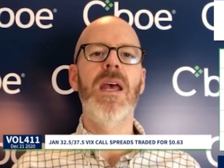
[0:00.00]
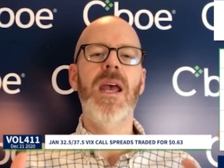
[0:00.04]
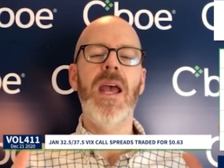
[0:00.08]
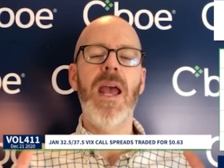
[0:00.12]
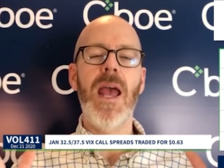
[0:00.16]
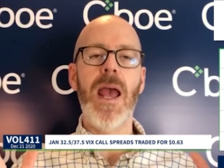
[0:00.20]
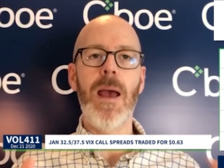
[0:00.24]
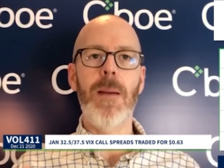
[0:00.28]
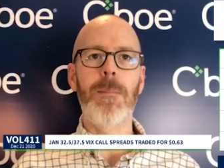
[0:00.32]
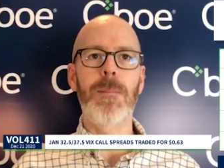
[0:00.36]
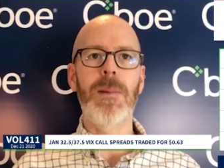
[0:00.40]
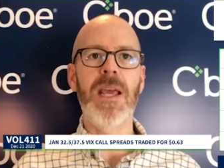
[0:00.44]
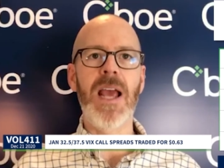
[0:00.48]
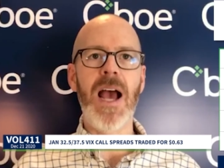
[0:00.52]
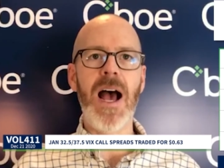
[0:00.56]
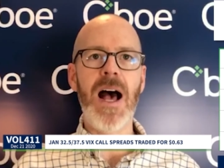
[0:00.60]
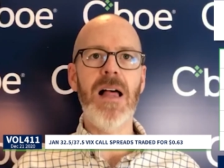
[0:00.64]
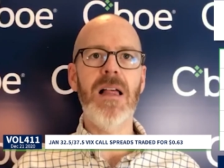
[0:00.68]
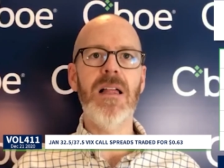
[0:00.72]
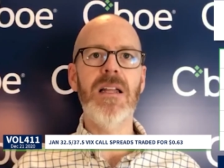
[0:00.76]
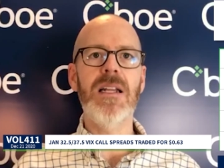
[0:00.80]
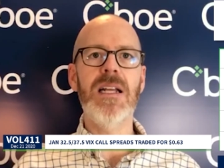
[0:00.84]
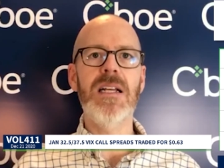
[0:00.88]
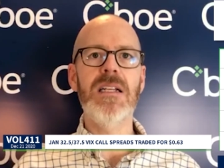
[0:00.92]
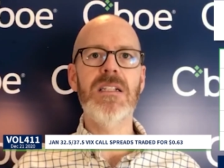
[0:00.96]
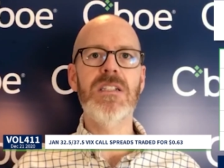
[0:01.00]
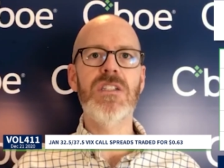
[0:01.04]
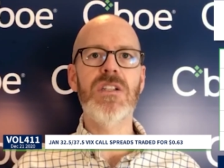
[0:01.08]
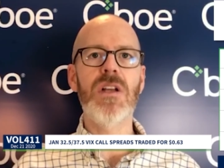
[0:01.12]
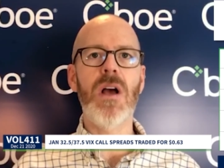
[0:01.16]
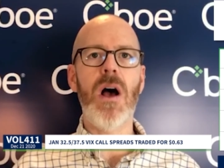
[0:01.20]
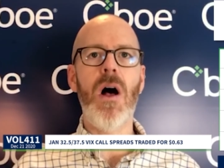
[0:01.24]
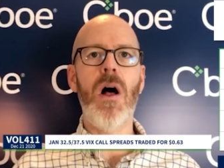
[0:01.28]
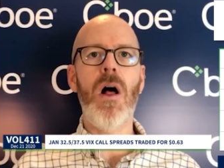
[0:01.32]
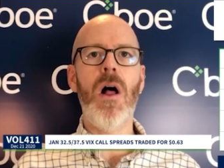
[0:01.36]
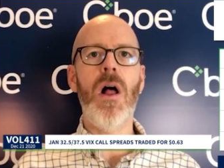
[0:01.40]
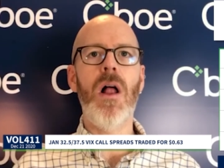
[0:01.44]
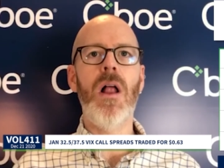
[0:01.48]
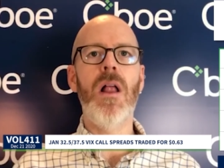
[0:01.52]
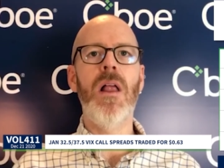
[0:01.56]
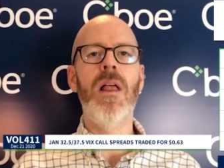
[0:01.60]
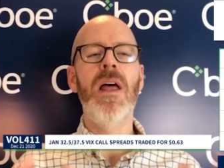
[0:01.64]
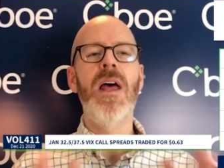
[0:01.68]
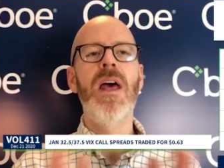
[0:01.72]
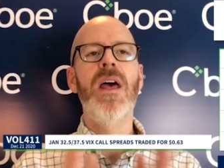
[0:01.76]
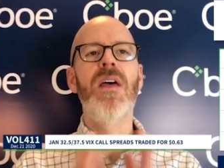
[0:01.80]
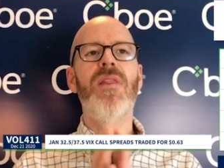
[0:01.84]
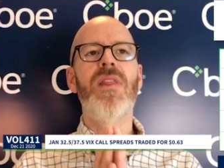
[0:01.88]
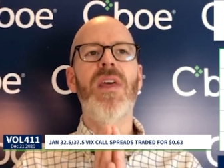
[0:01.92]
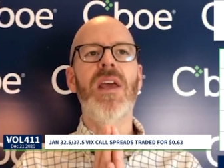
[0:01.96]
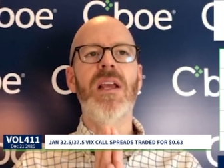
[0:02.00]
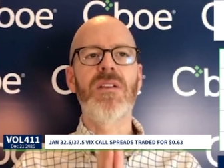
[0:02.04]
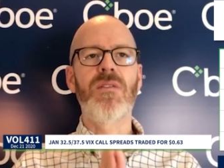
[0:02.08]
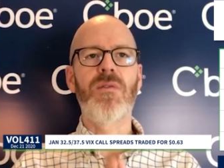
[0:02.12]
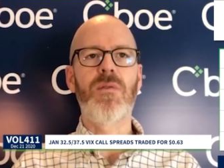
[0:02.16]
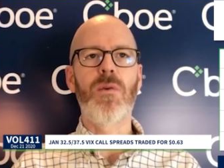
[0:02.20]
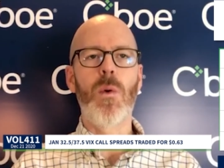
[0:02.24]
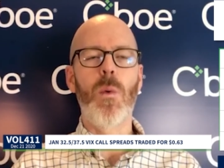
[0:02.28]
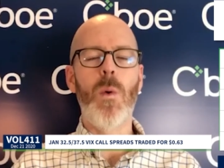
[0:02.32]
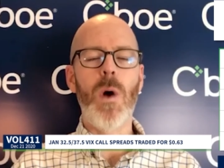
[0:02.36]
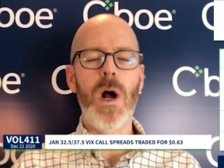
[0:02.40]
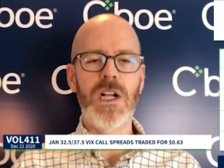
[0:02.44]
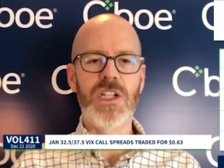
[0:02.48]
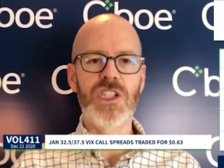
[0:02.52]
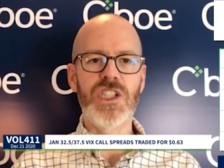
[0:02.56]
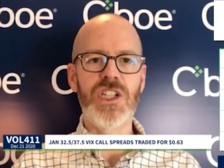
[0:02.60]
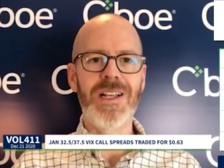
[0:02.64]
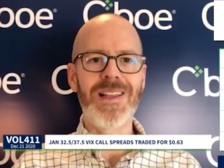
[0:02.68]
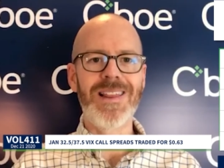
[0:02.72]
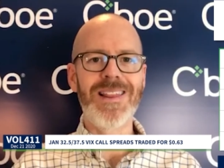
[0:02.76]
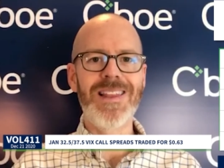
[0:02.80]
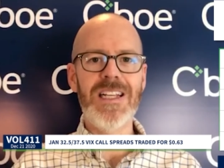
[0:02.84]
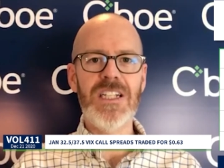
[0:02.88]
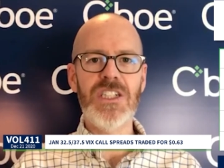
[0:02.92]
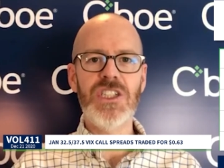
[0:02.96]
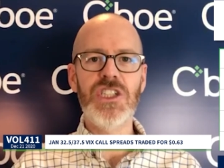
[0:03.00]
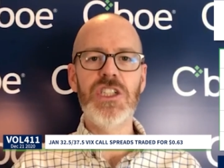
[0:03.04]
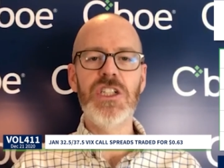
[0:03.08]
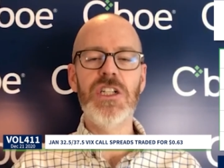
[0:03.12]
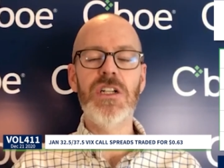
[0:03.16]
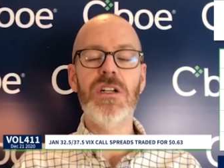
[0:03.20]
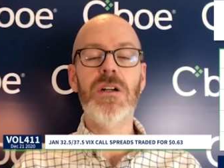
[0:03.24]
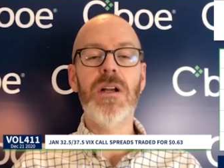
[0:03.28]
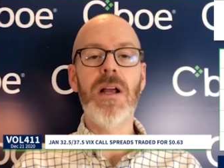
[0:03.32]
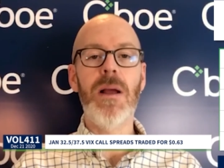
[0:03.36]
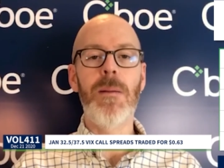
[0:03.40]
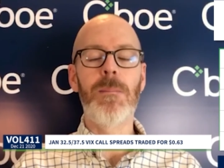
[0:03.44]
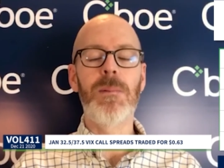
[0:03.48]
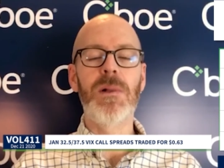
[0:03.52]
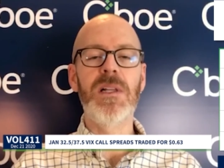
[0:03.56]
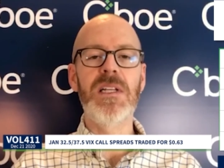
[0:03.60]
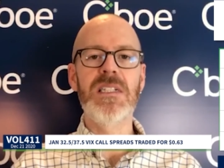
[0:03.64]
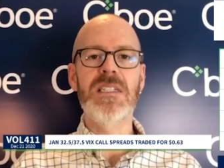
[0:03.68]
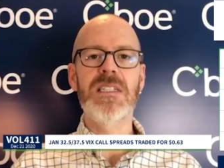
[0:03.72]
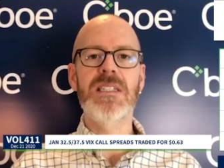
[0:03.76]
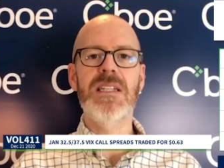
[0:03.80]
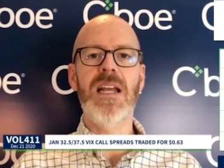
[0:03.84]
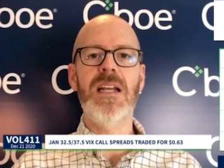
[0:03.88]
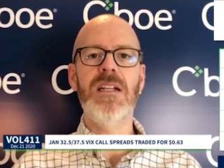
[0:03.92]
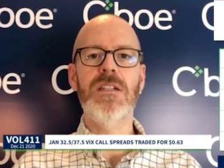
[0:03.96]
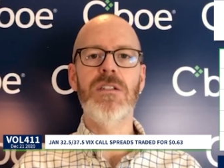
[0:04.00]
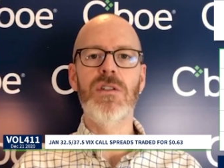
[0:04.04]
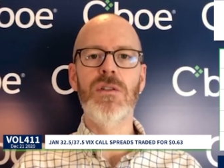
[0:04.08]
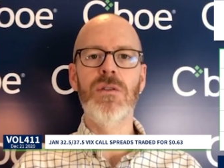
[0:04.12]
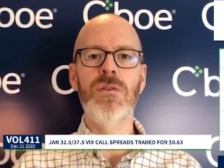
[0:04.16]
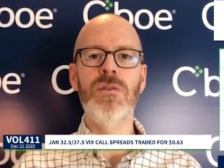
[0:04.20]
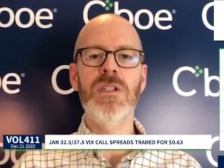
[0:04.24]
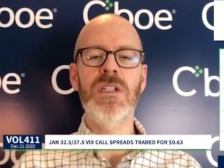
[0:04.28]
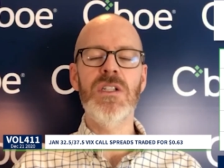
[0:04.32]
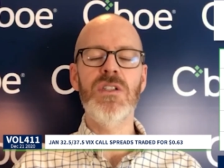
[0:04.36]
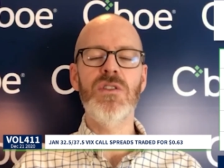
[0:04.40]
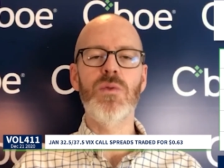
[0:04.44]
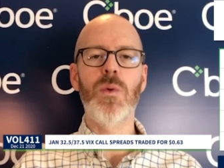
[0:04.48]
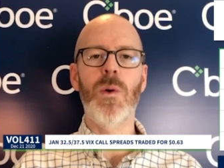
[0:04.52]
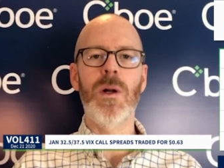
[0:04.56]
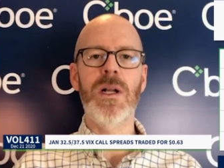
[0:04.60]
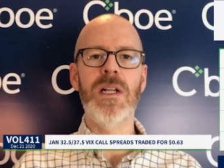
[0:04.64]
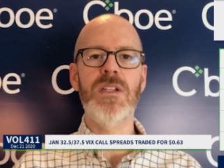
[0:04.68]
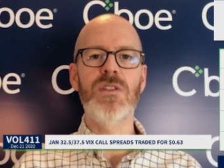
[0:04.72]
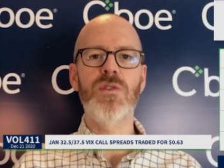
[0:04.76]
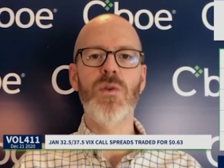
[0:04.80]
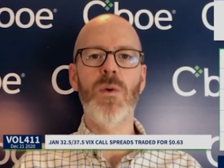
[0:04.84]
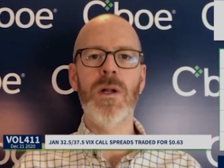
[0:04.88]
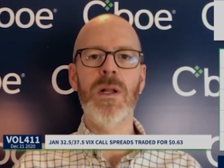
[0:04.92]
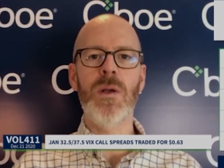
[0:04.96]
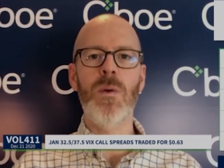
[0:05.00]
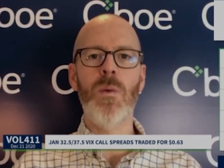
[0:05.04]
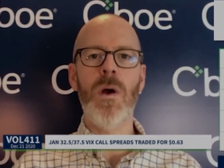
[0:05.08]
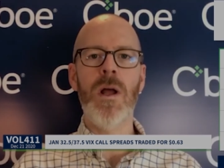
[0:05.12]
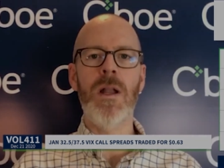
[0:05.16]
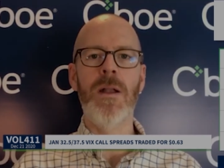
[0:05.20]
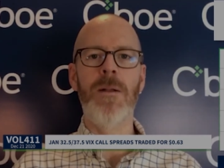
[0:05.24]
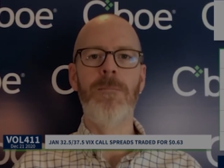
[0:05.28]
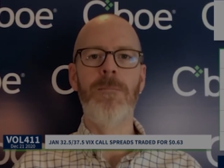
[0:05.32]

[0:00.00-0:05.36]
Happy holidays to all. Thanks for watching this year and please stay tuned in 2021.